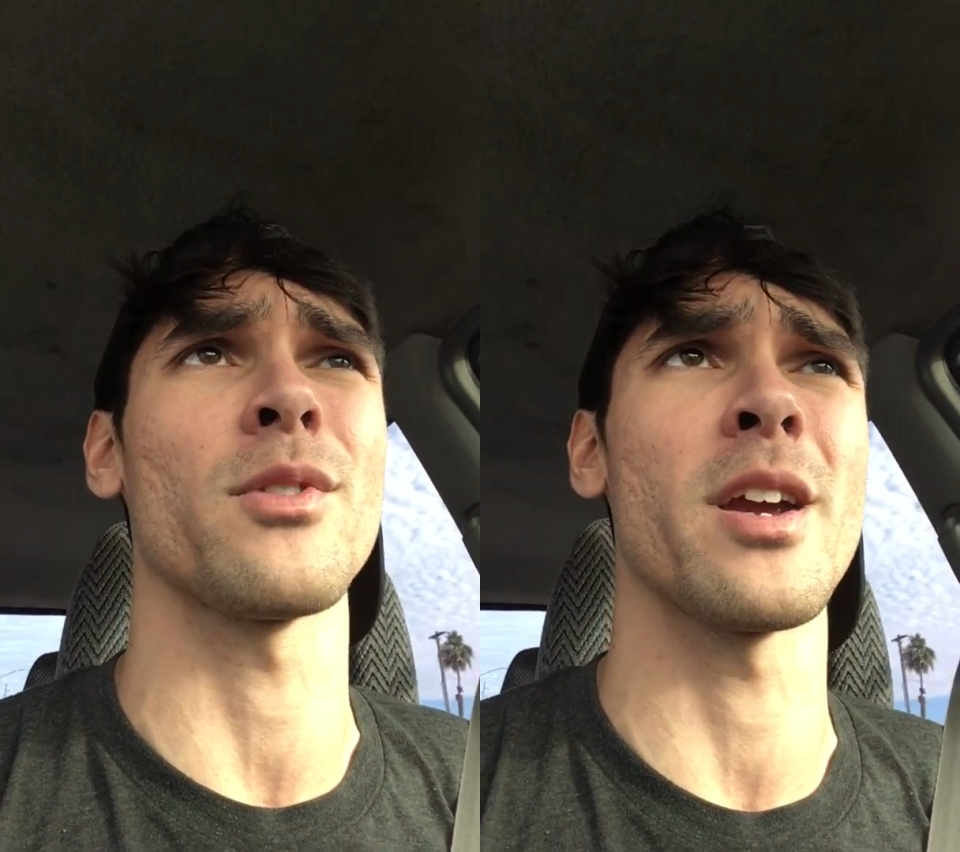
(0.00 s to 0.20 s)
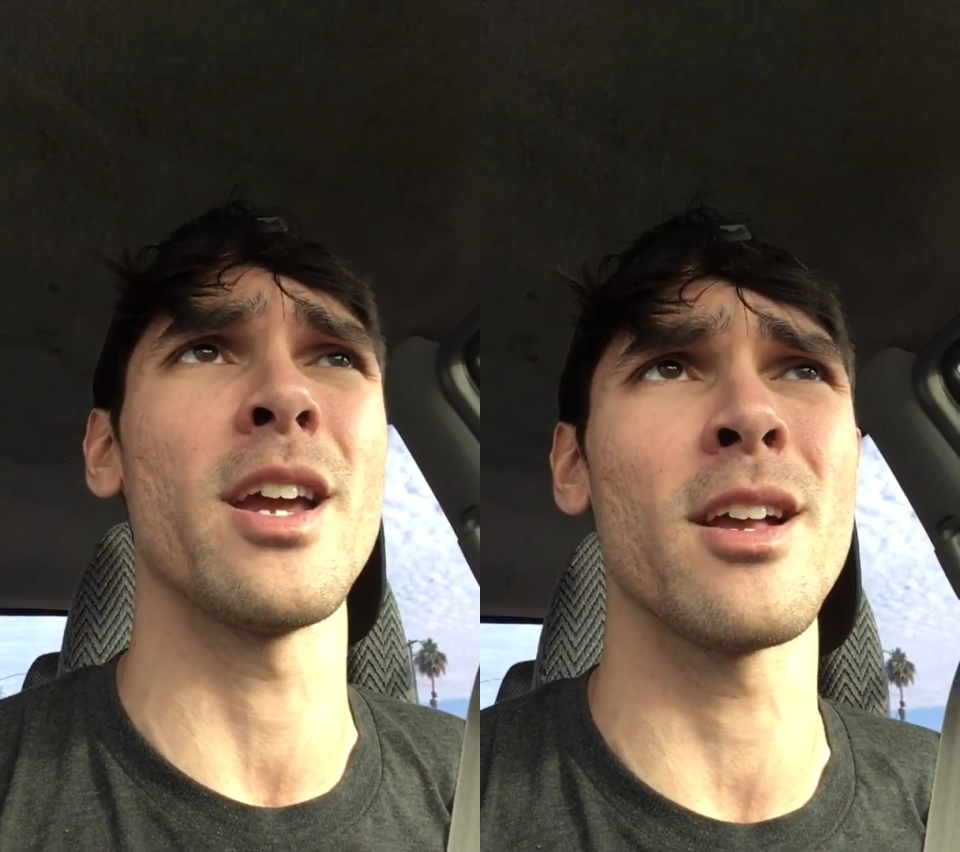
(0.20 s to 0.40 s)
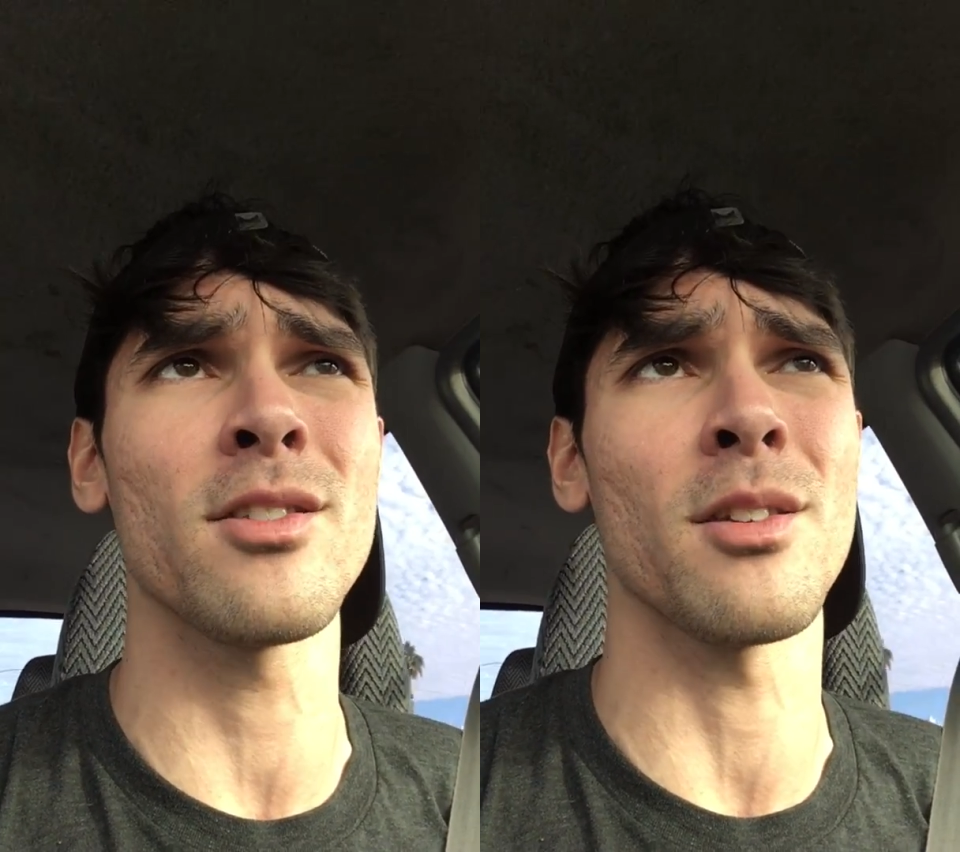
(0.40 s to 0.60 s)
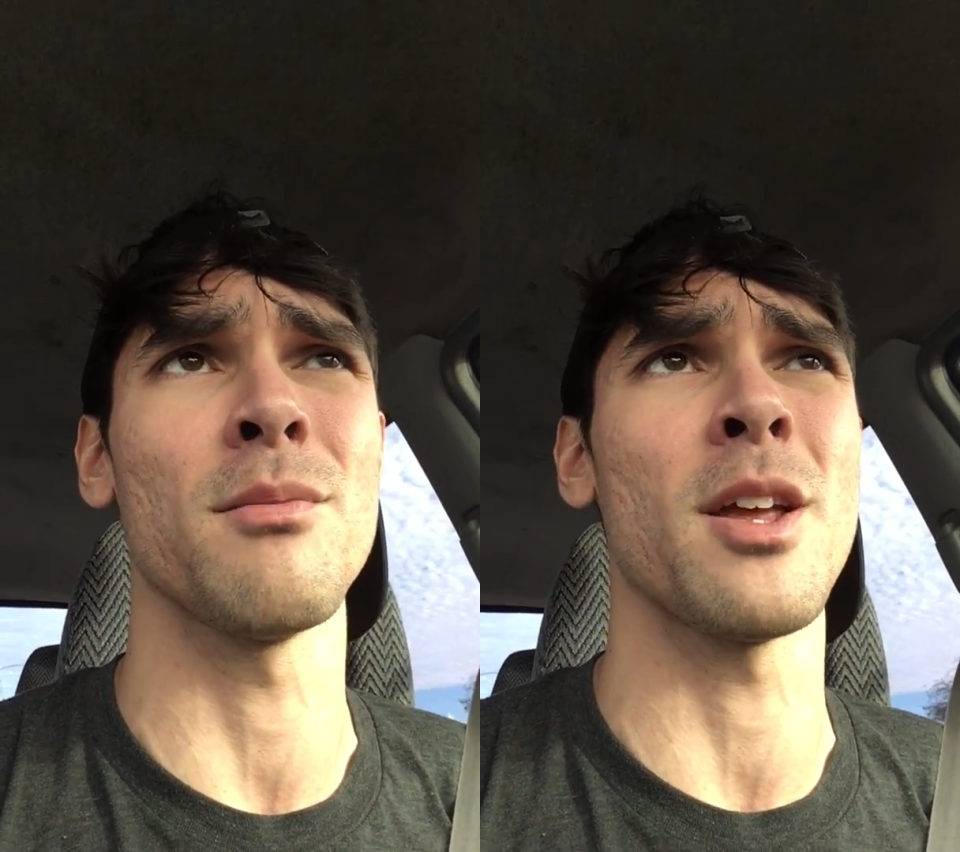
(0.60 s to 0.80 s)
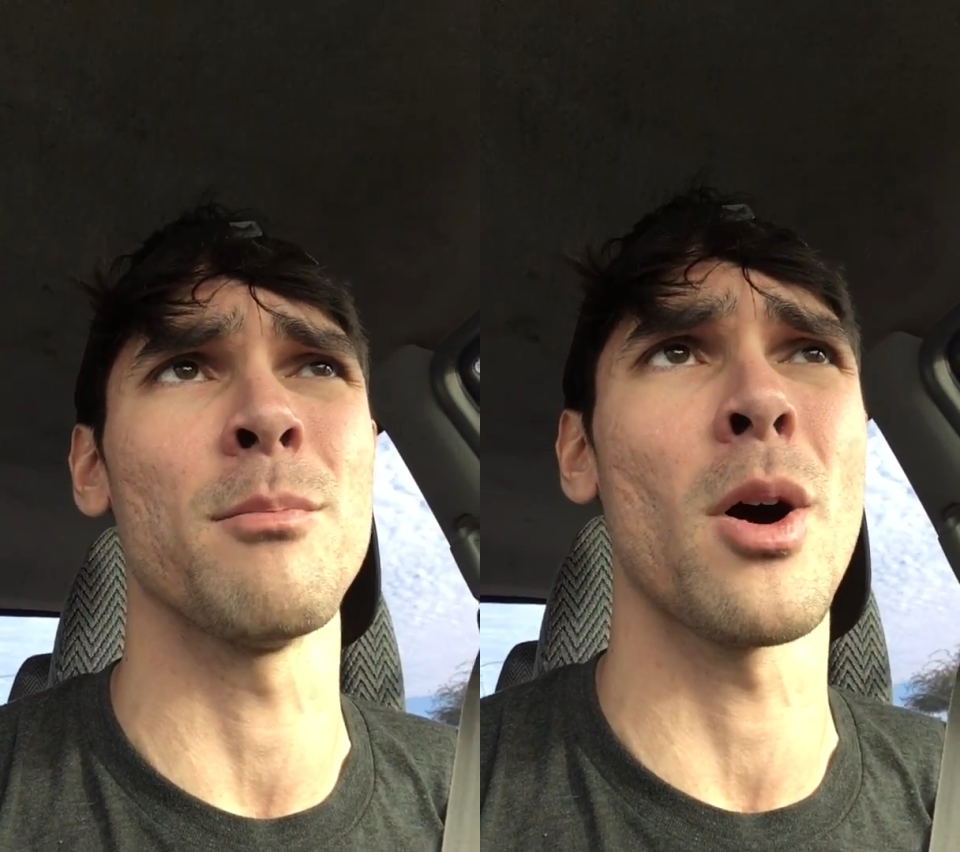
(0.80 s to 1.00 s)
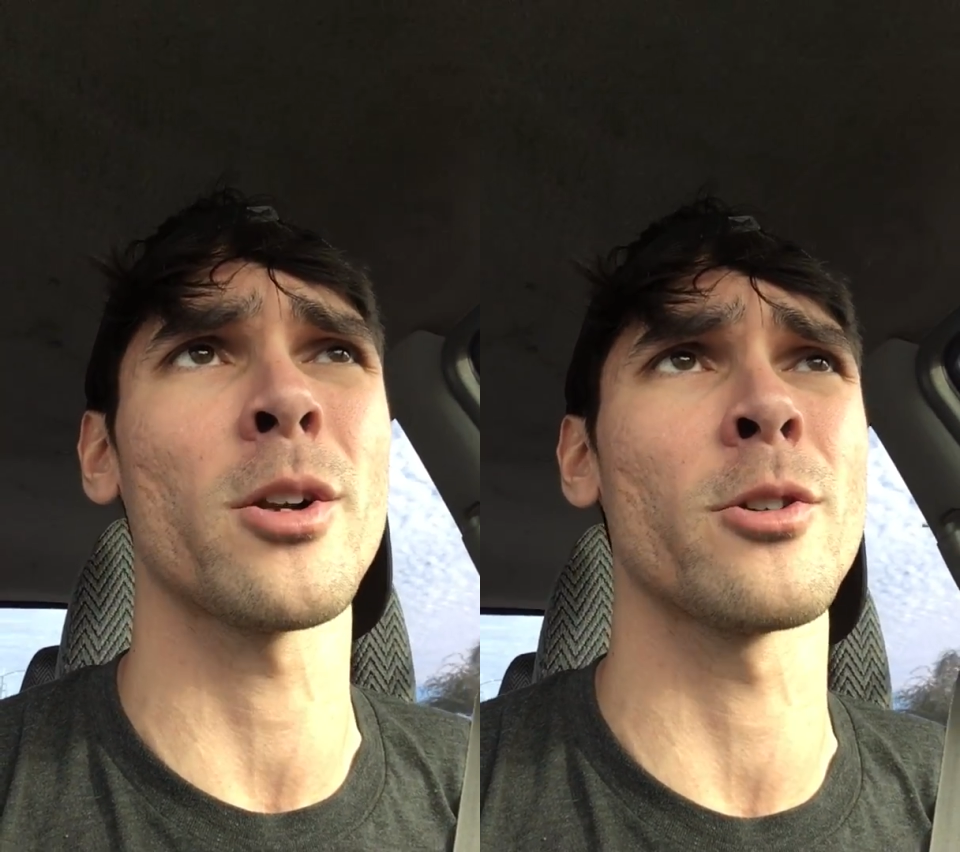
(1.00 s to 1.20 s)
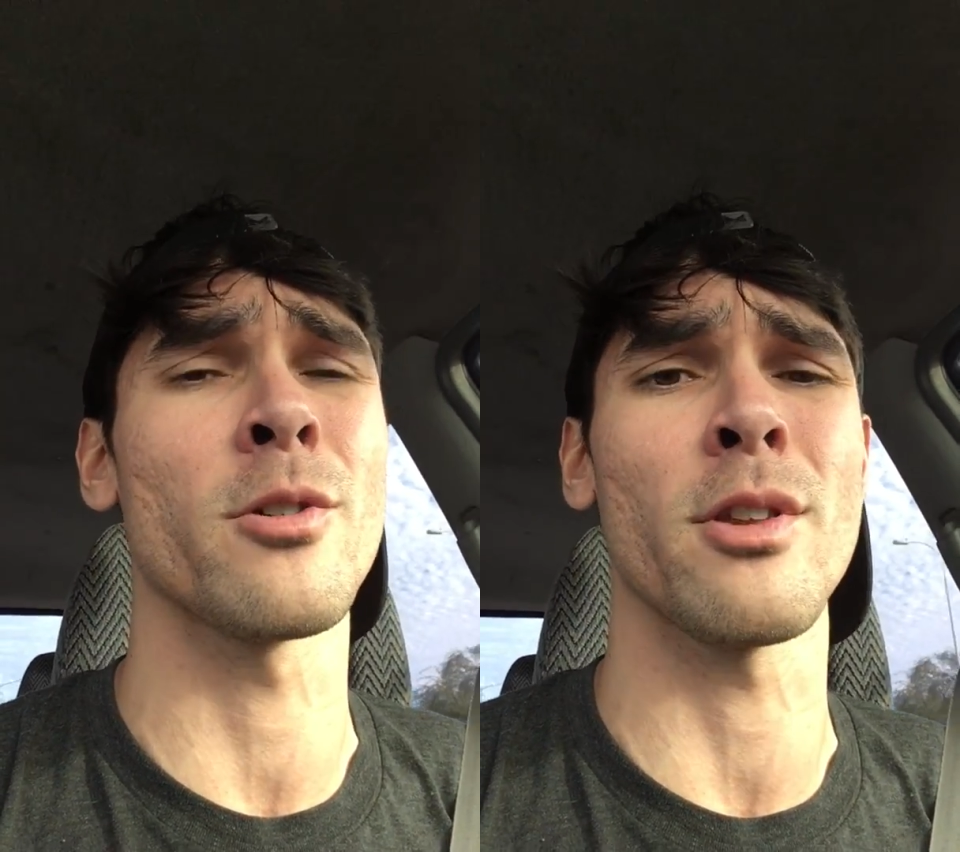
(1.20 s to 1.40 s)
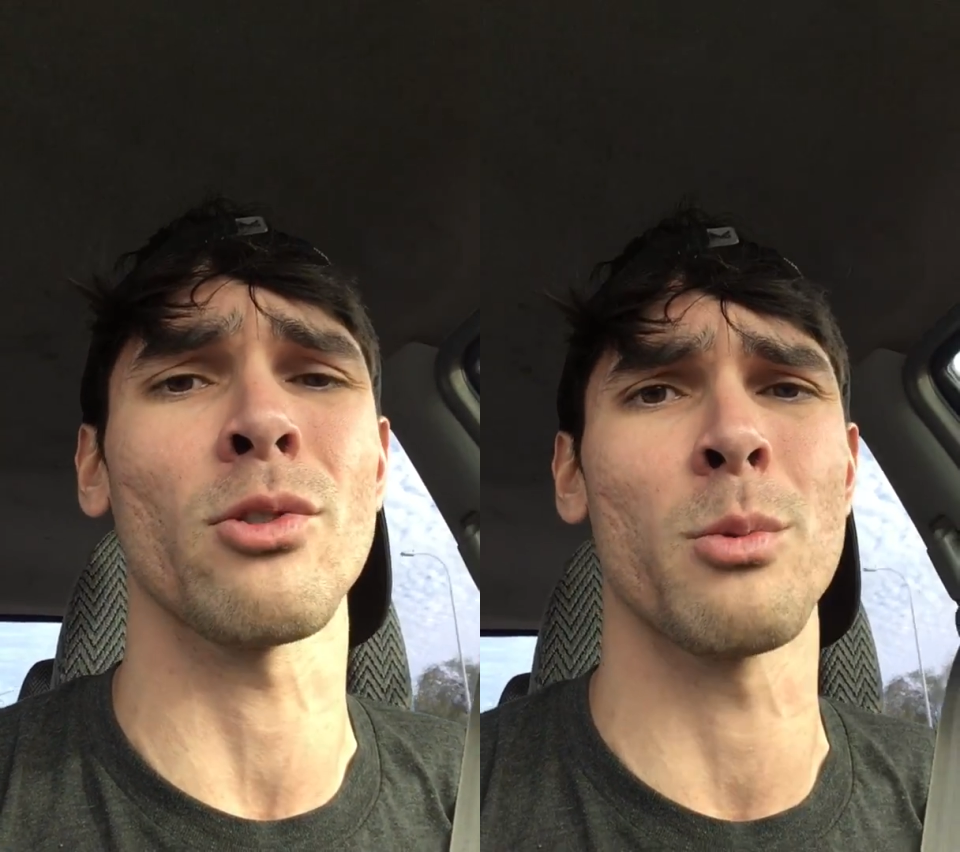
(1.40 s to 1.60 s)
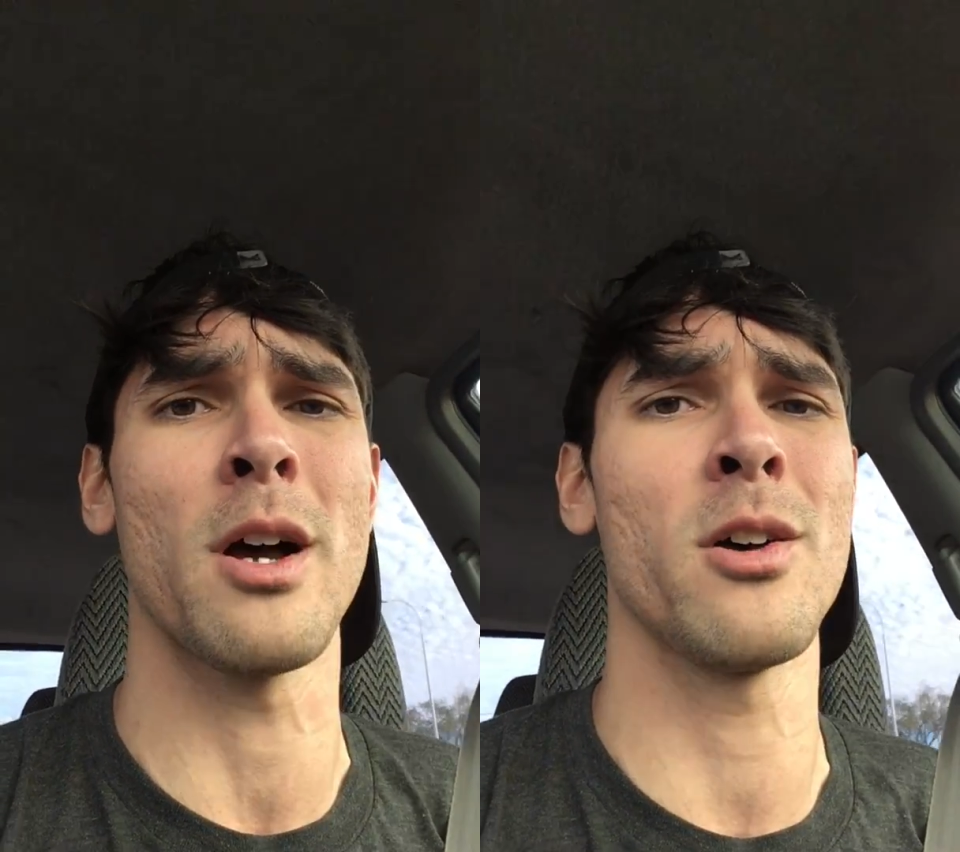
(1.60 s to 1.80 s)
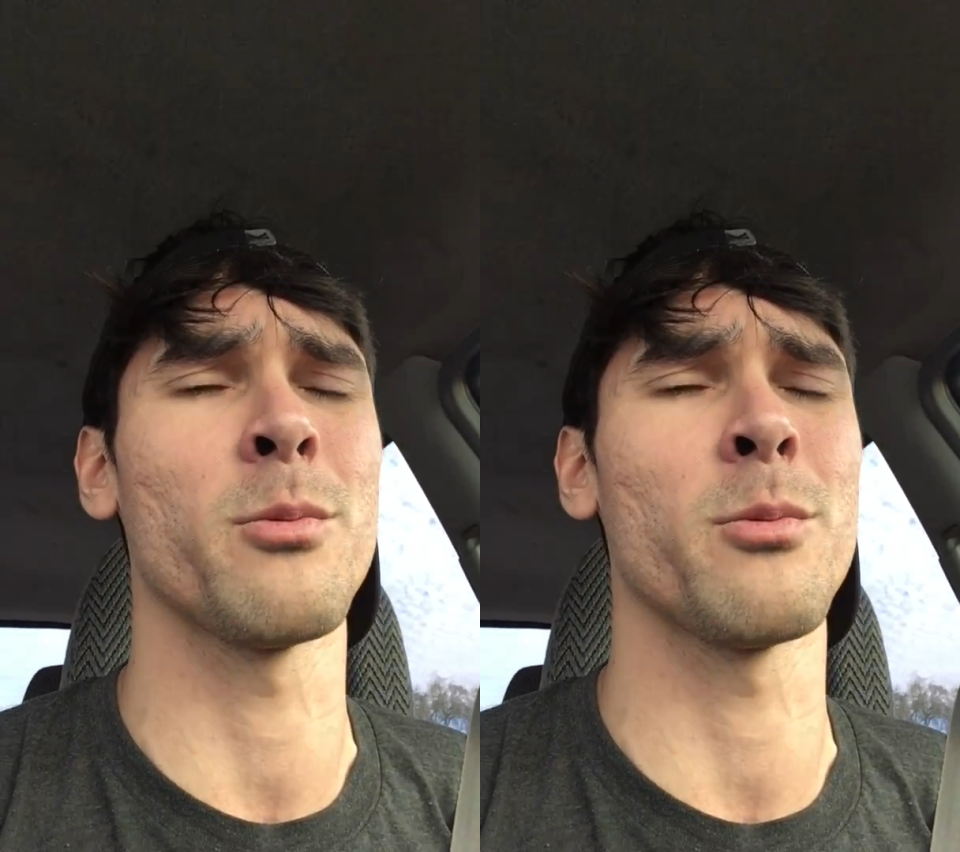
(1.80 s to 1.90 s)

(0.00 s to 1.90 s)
of your hands and monitor this well,